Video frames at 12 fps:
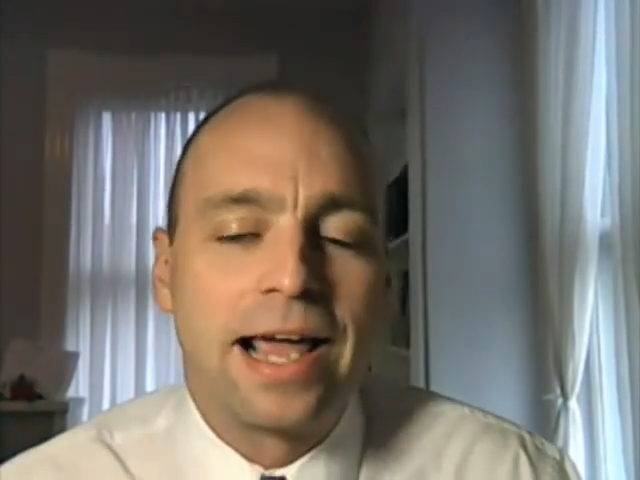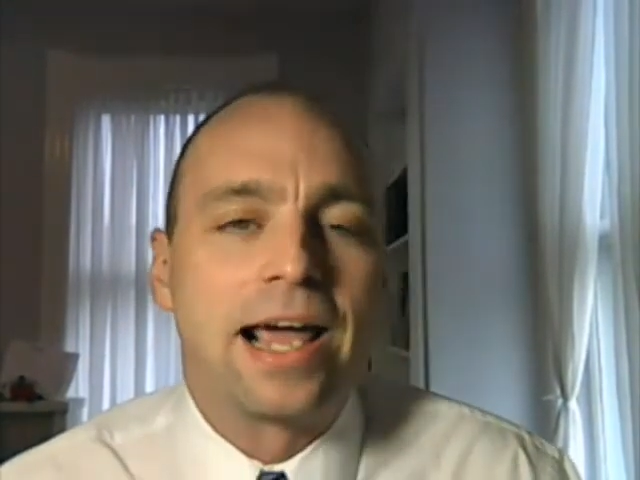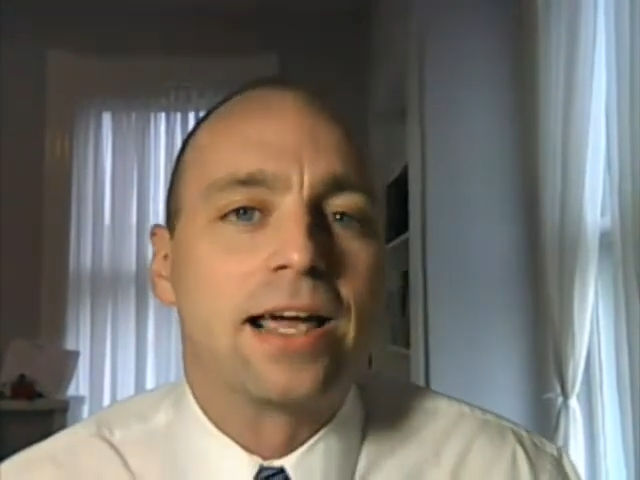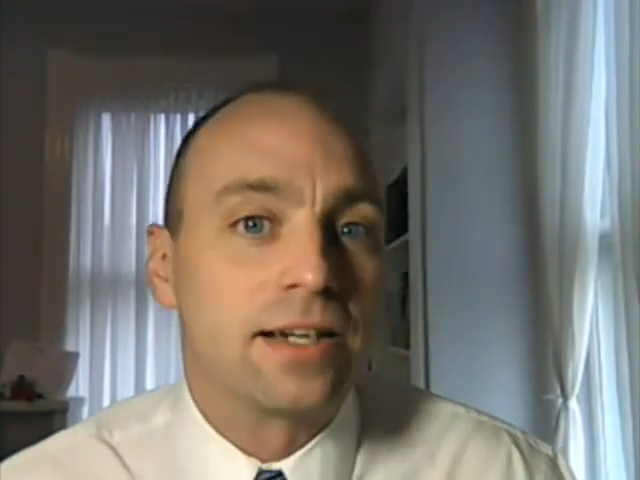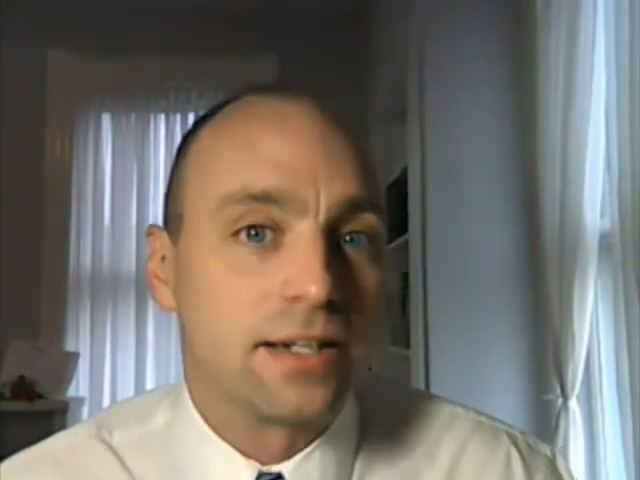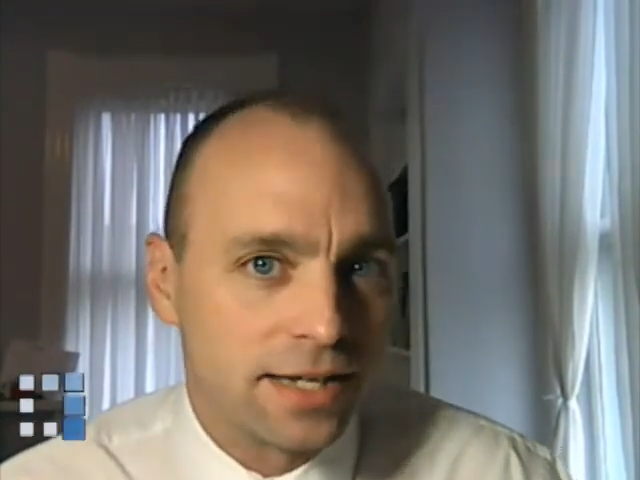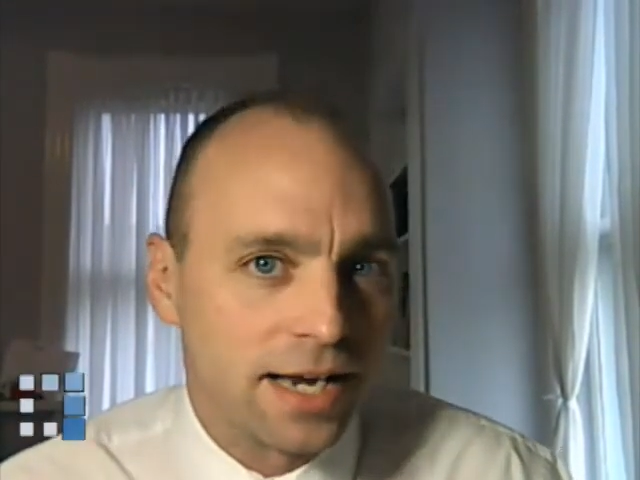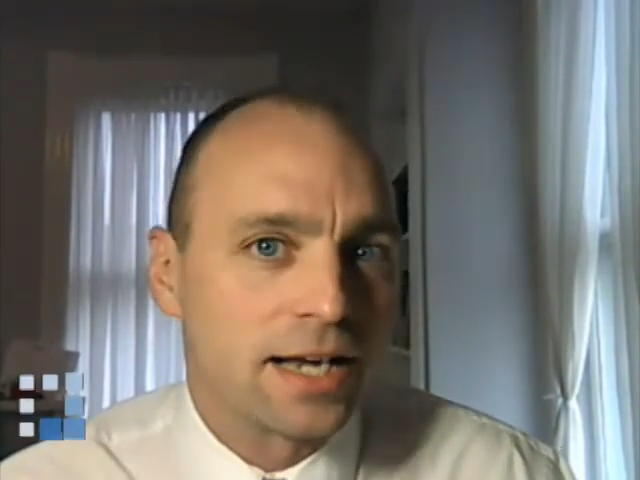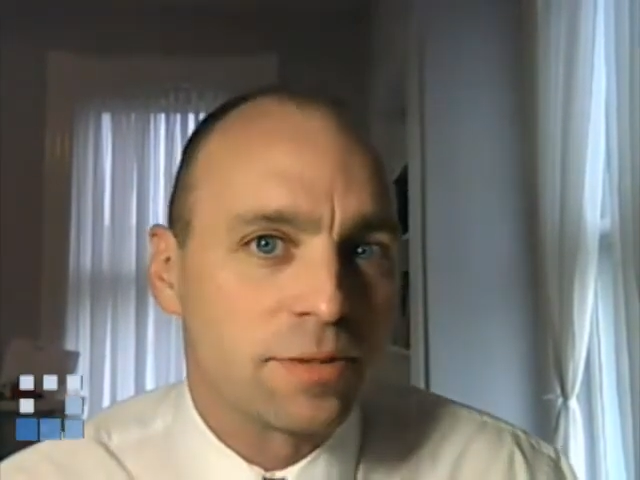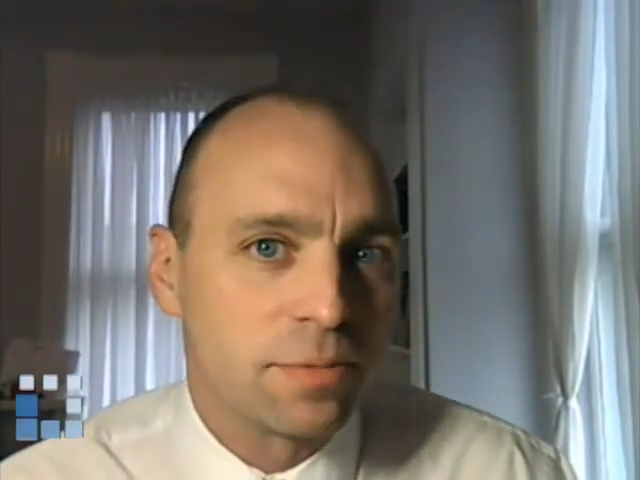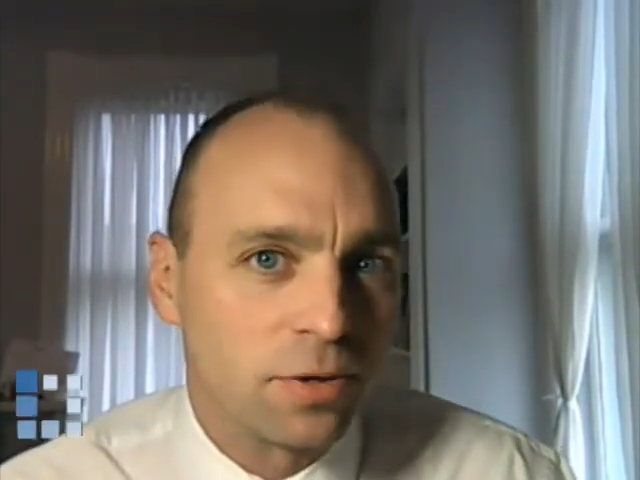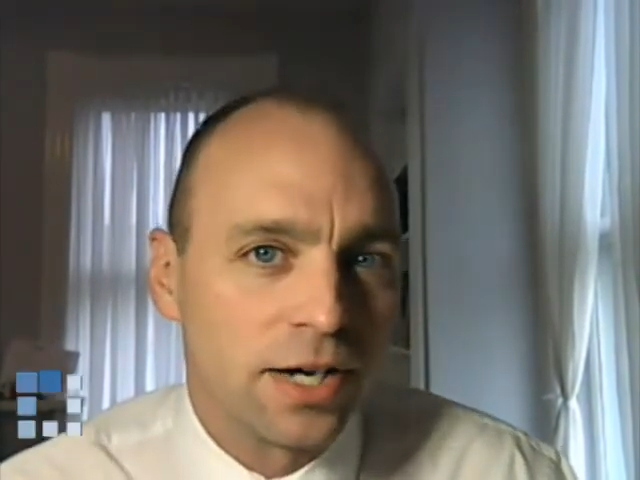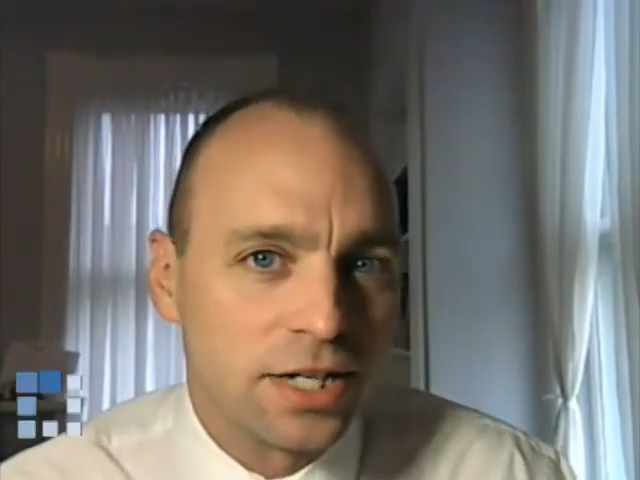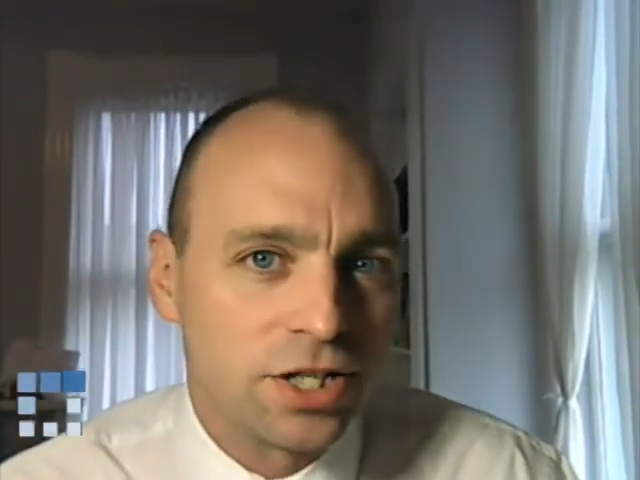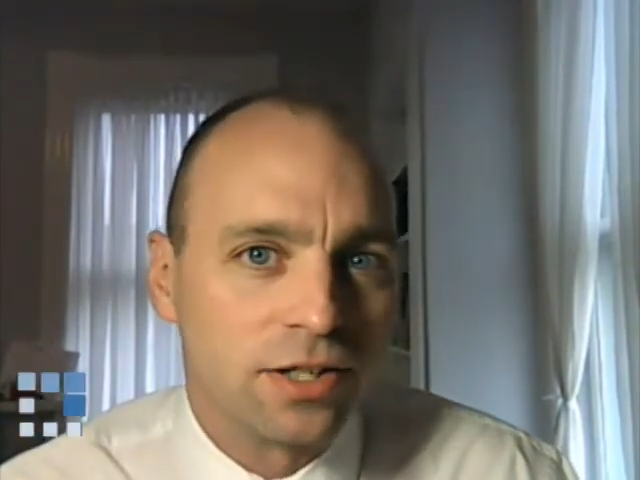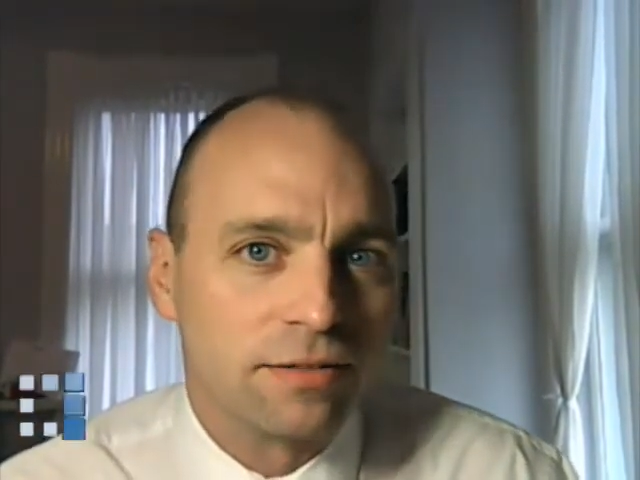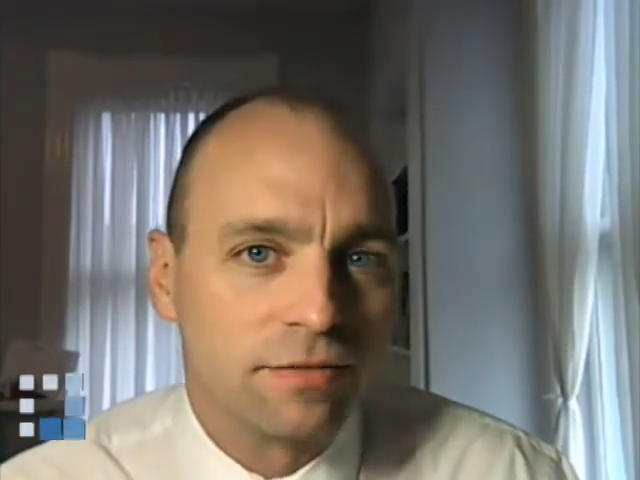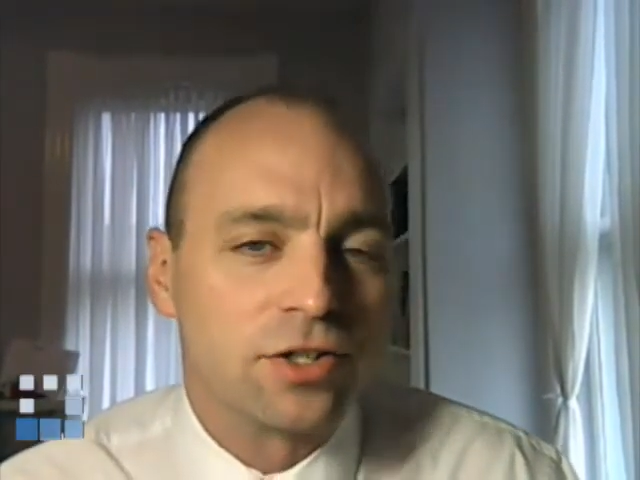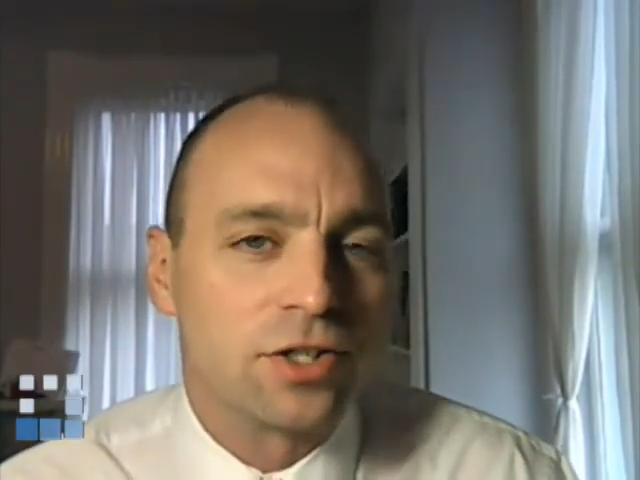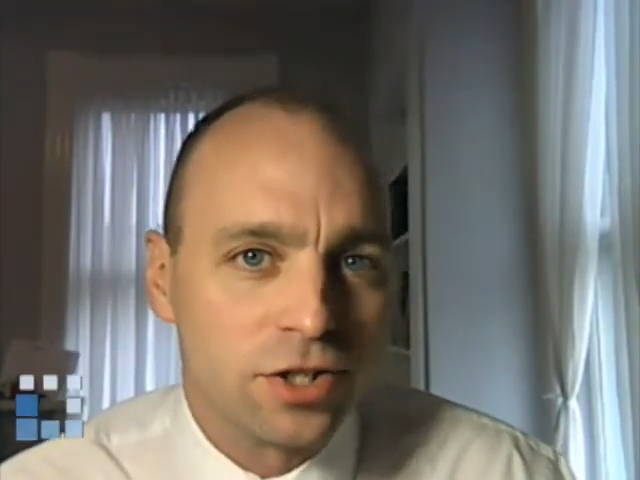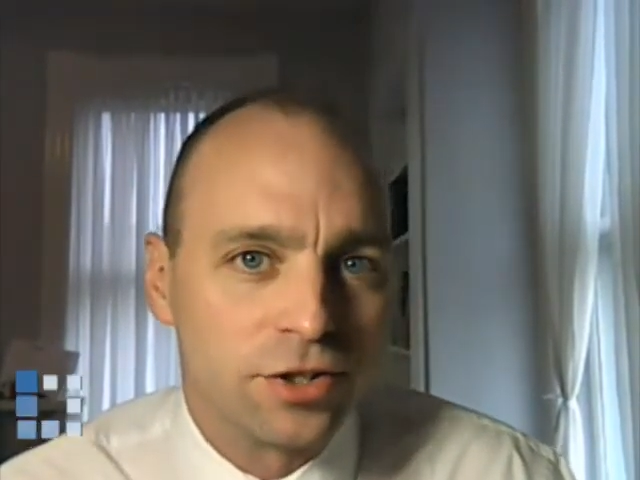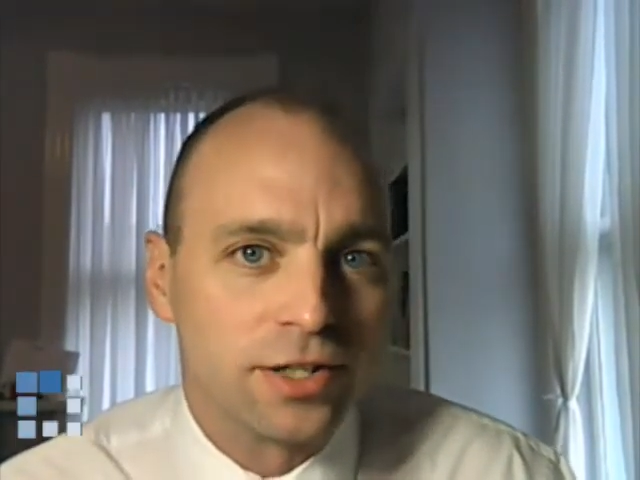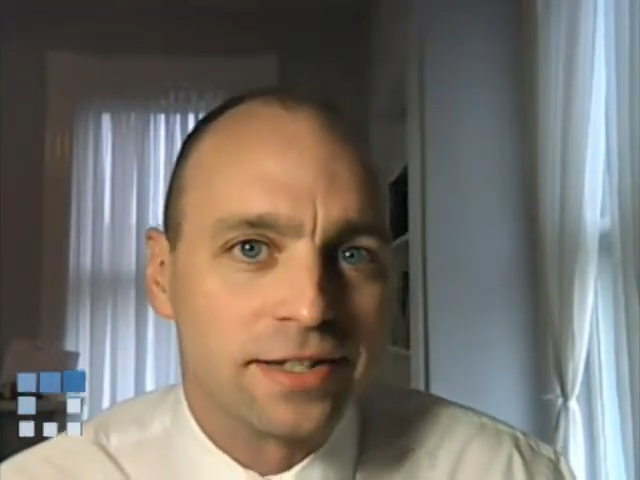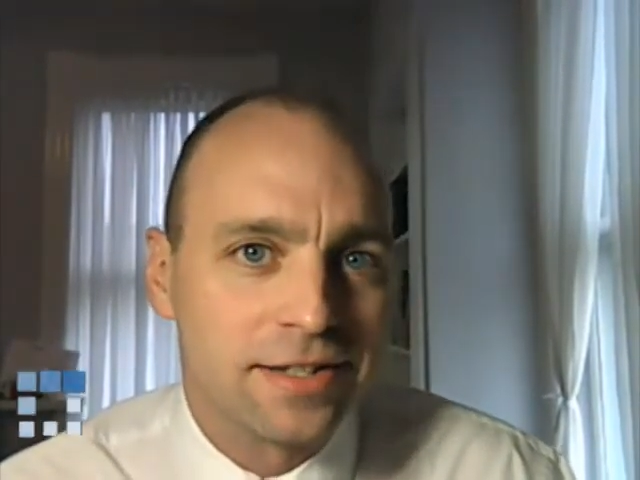and exasperation for
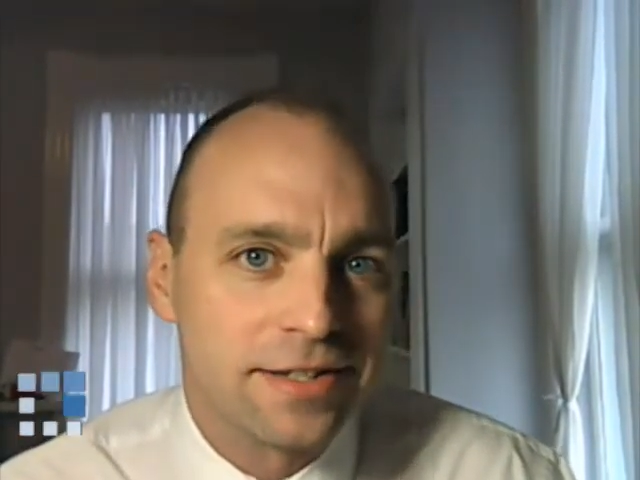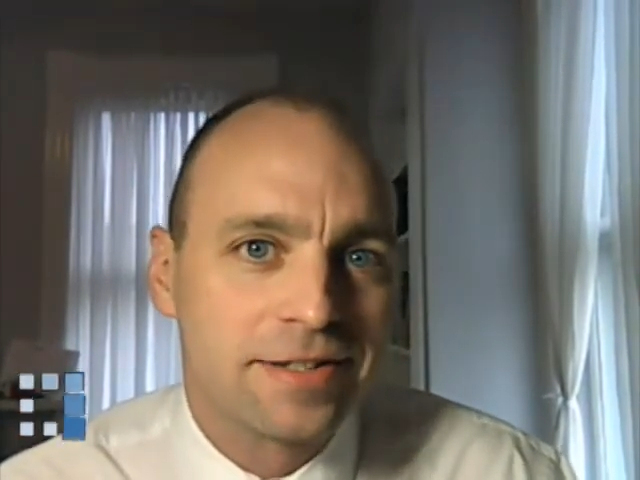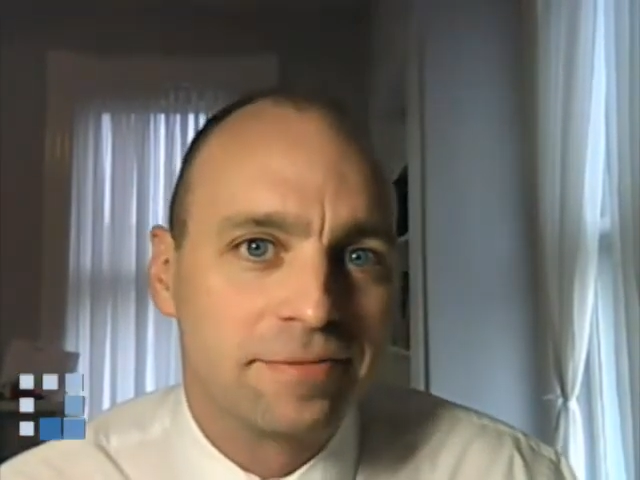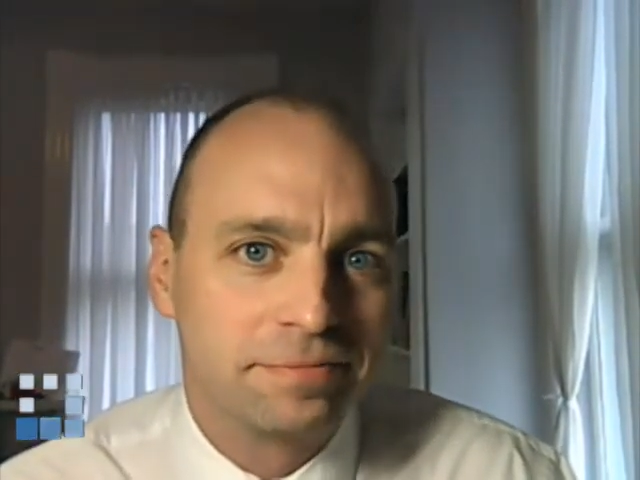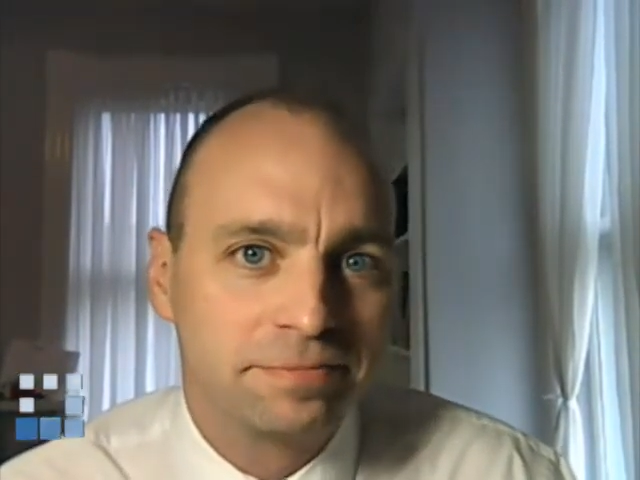students.